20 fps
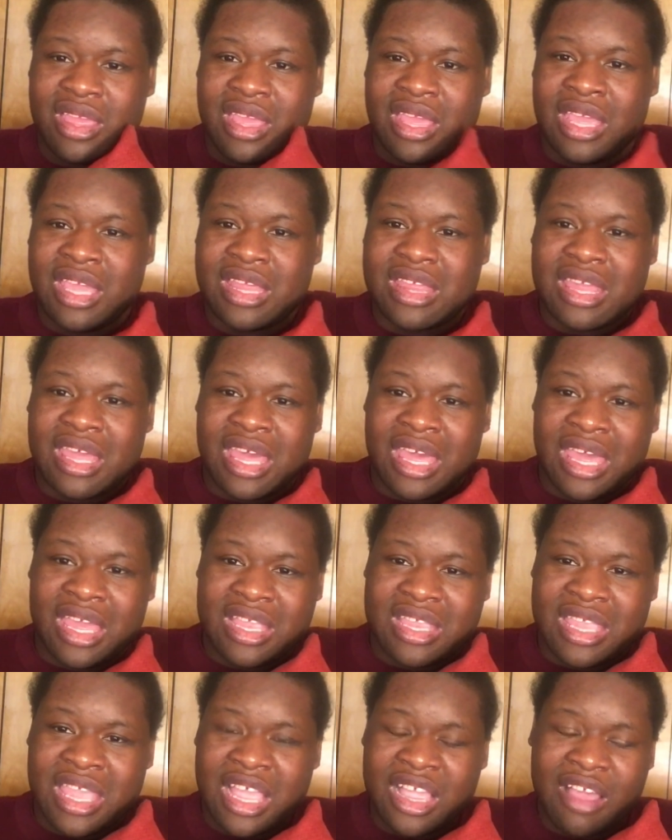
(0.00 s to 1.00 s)
he
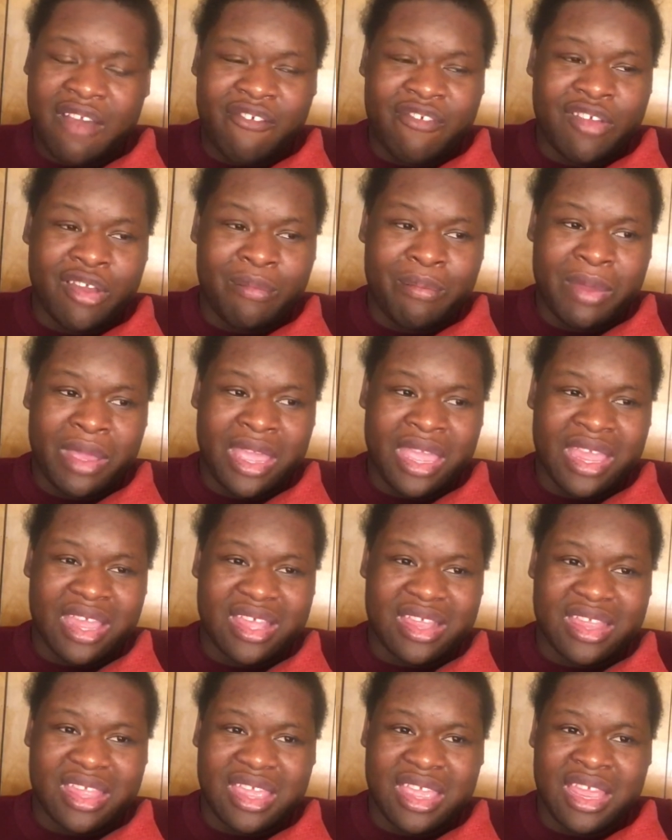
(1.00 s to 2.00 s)
said, take off your
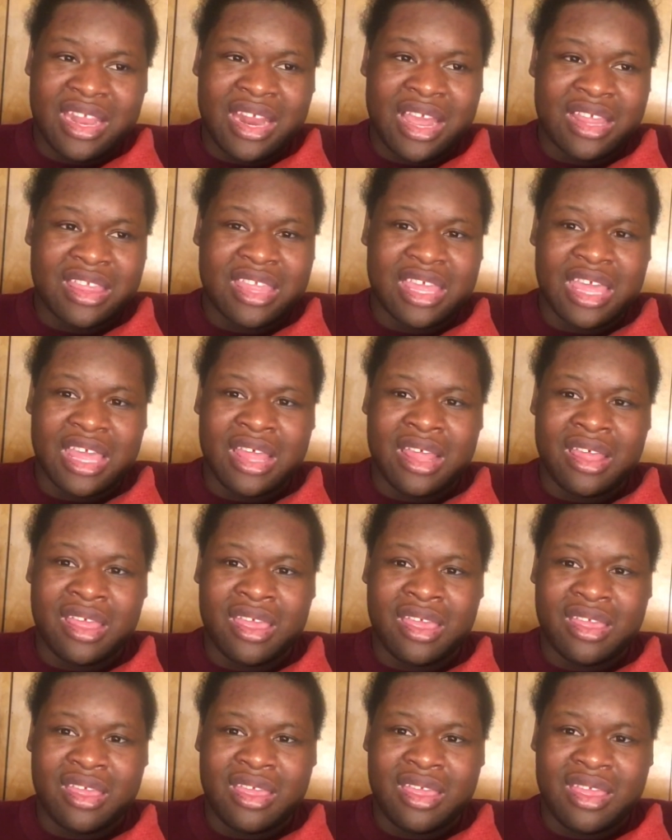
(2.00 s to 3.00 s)
pants. And I said,
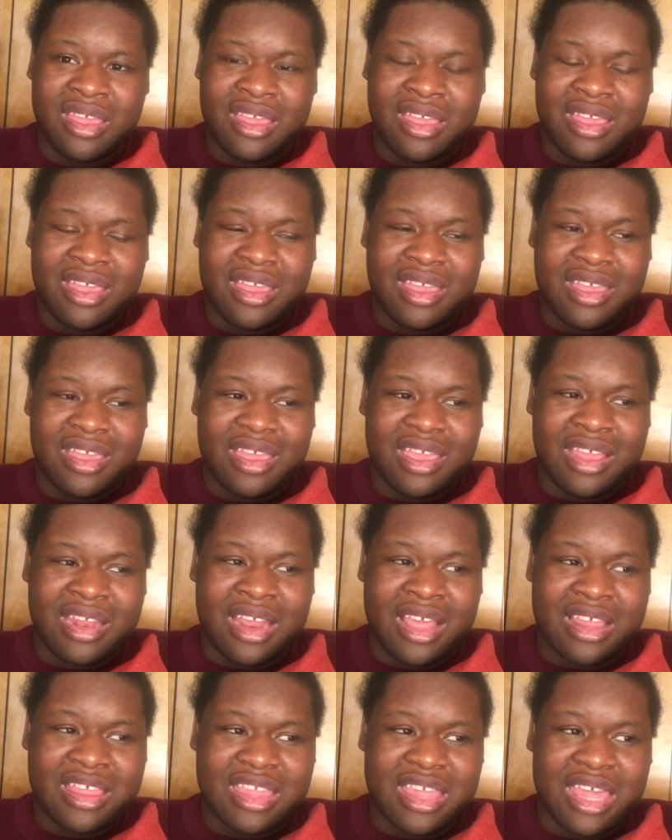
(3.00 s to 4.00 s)
and
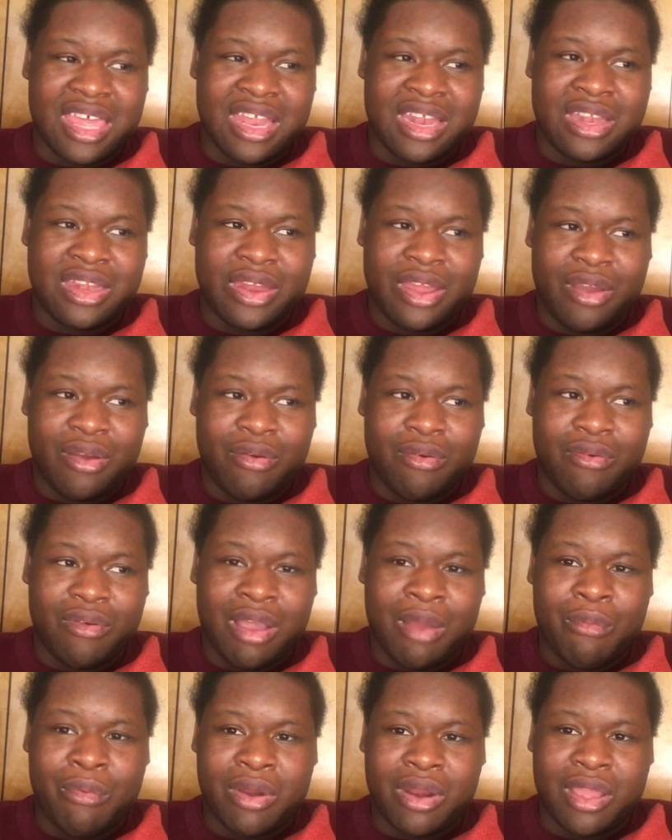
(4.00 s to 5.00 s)
I said, no,
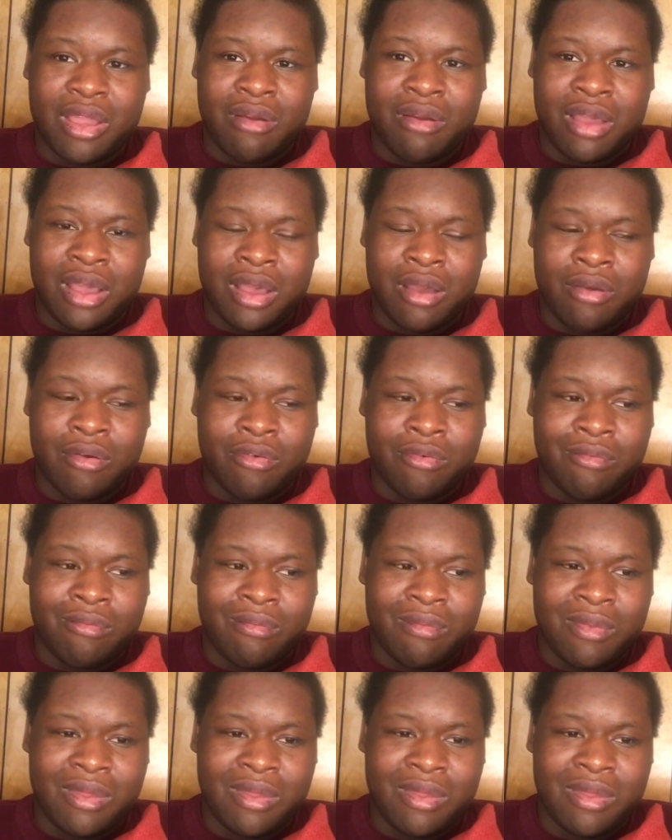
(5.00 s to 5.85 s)
I want to go home.